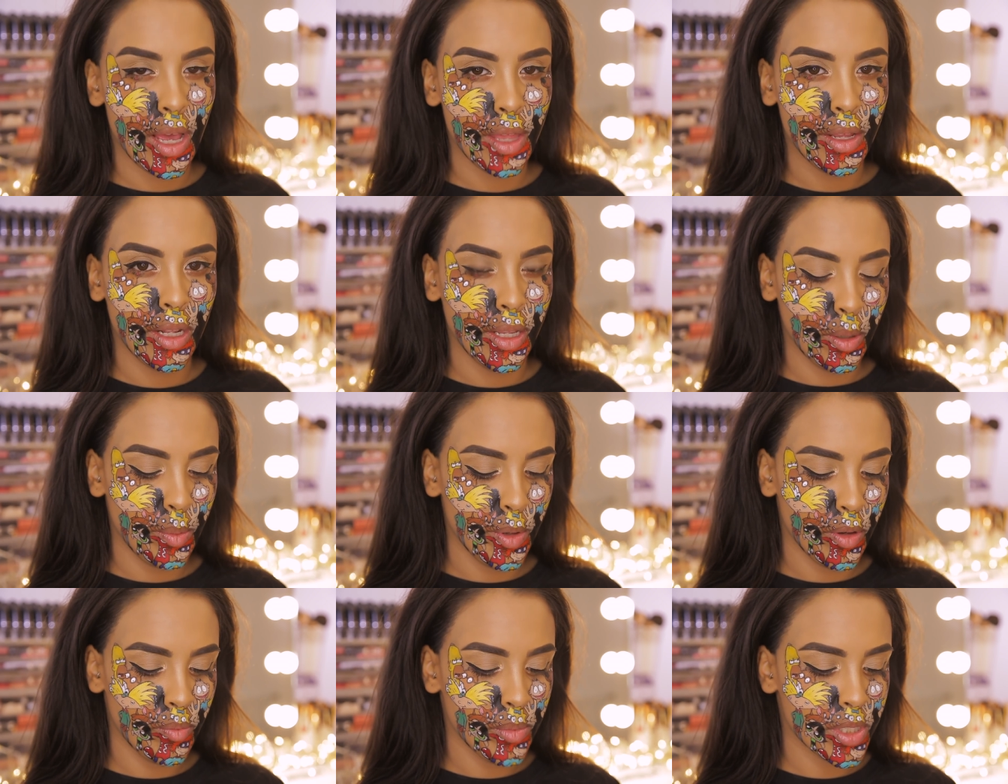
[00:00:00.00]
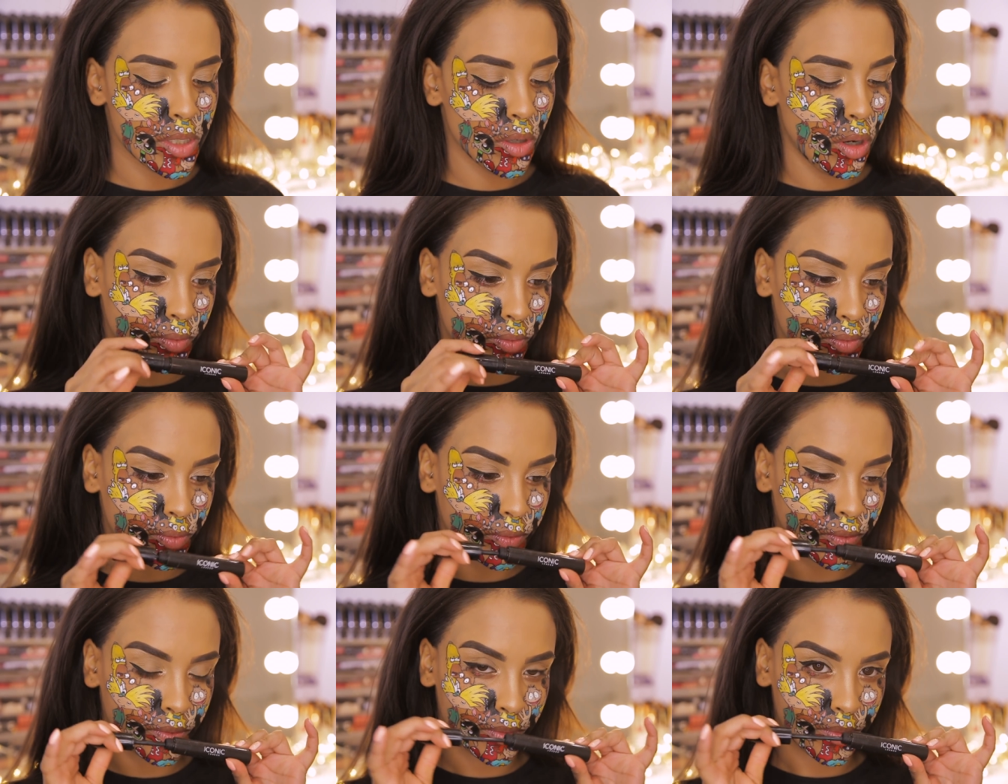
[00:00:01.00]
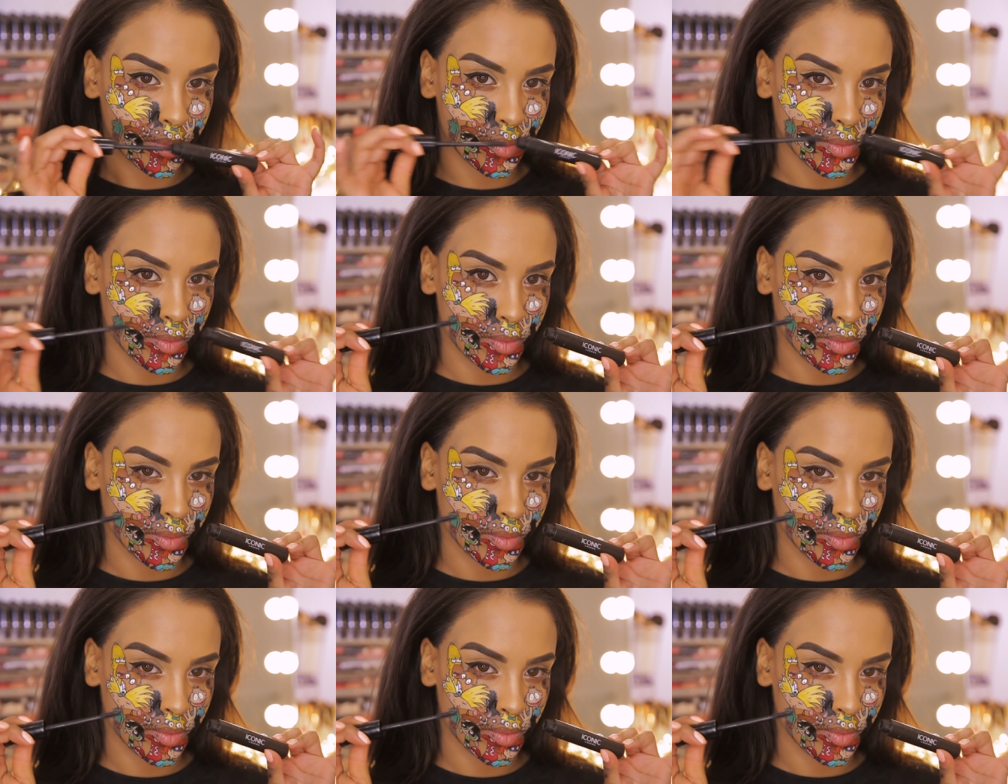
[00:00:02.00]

add a little bit of mascara onto our lashes